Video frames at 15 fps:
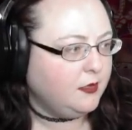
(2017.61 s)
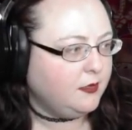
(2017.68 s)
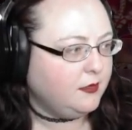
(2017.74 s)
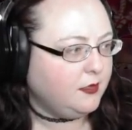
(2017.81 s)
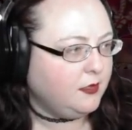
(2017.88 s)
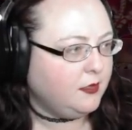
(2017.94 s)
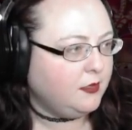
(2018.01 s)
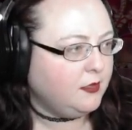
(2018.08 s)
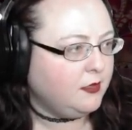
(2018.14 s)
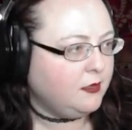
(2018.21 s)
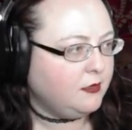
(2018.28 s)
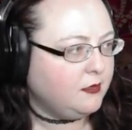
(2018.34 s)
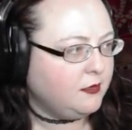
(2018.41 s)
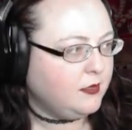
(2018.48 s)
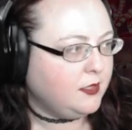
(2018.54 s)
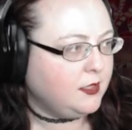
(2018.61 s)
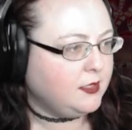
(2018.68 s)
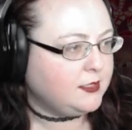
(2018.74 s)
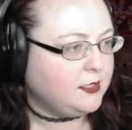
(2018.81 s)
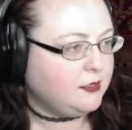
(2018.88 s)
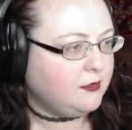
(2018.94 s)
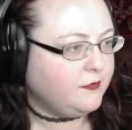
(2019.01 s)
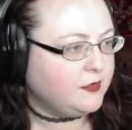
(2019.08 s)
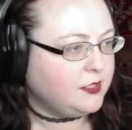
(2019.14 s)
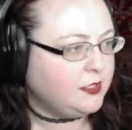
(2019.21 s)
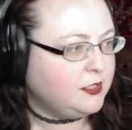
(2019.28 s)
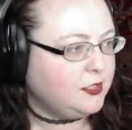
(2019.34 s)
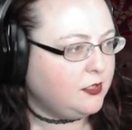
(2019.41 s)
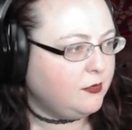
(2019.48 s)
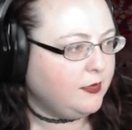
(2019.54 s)
the thing, because I obviously
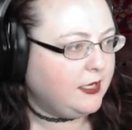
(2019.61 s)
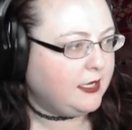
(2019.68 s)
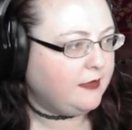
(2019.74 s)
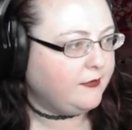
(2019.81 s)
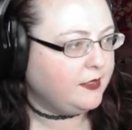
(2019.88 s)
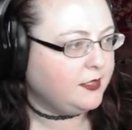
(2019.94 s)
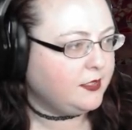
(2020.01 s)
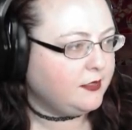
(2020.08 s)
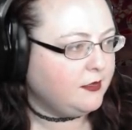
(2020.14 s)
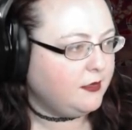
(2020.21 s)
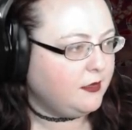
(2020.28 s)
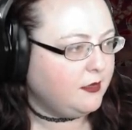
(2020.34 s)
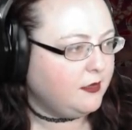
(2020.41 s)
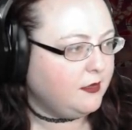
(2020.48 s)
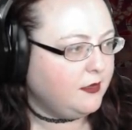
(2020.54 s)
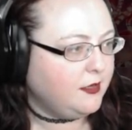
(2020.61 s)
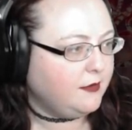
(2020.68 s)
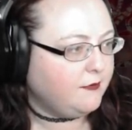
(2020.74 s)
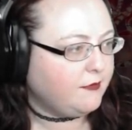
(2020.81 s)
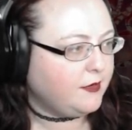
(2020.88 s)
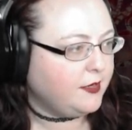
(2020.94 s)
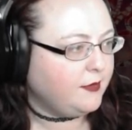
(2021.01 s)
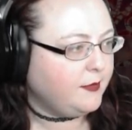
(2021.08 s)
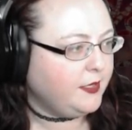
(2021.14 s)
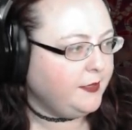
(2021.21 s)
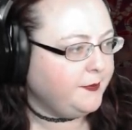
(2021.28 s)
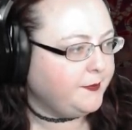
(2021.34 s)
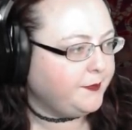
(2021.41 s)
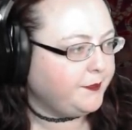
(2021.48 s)
don't have it in front of me.